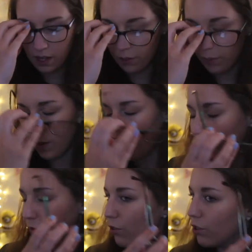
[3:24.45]
I'll put them
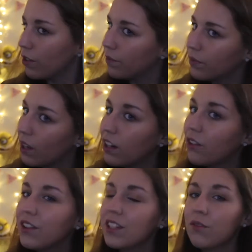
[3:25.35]
on for you. And I
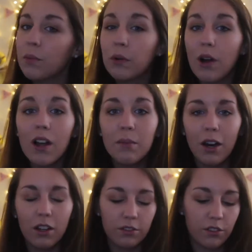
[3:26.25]
got these from Primark